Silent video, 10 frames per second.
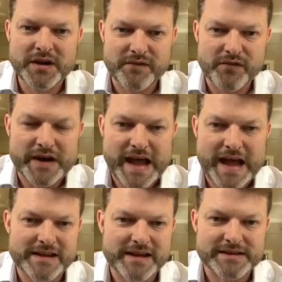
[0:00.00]
have already
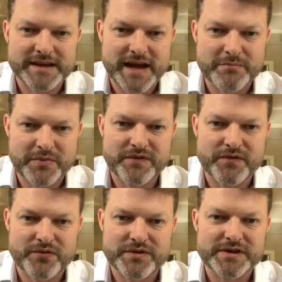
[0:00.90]
had their scan
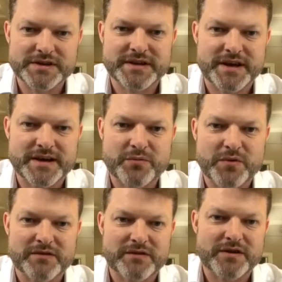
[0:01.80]
before you decide
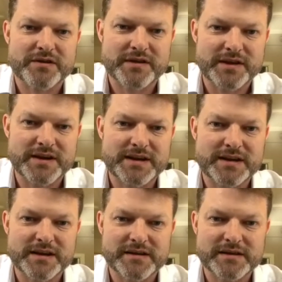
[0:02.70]
whether or not they
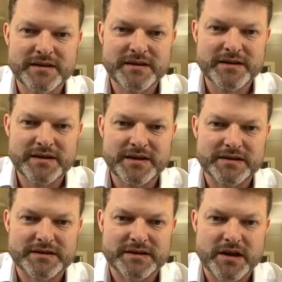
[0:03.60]
need a
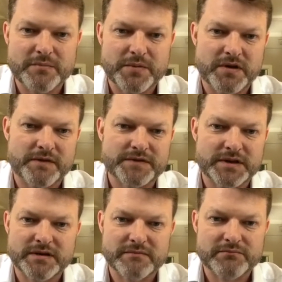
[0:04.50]
scope, and
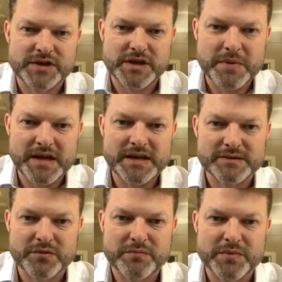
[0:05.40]
often
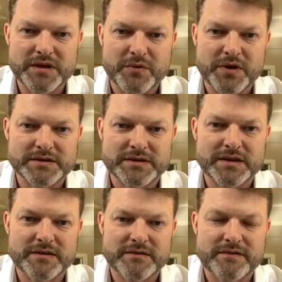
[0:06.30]
GPs would be the ones
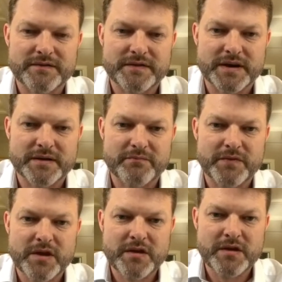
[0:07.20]
that have
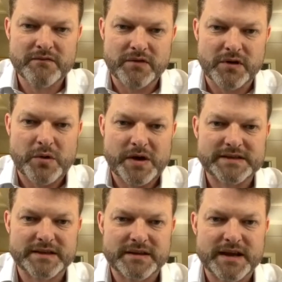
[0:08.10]

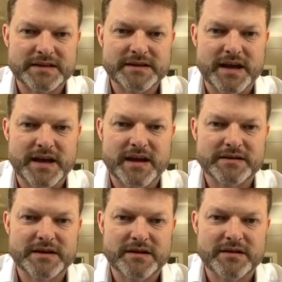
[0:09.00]
requested that
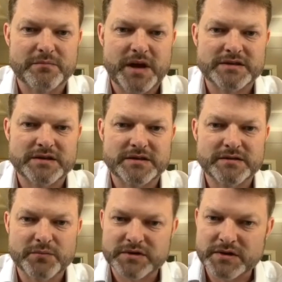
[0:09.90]
scan. So
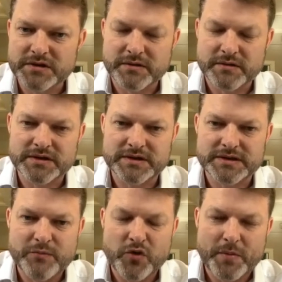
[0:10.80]
patients, do you
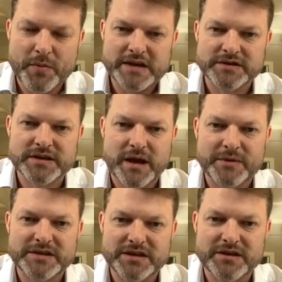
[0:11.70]
see more patients
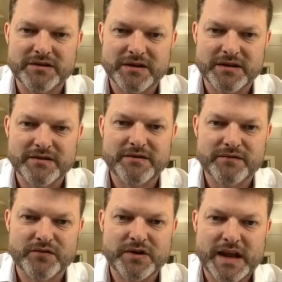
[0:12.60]
coming to you that
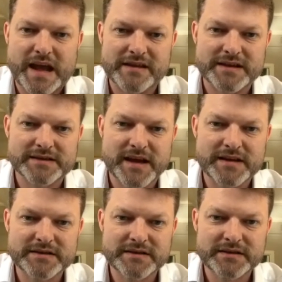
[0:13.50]
have already had their
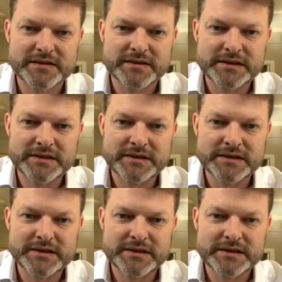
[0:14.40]
scans?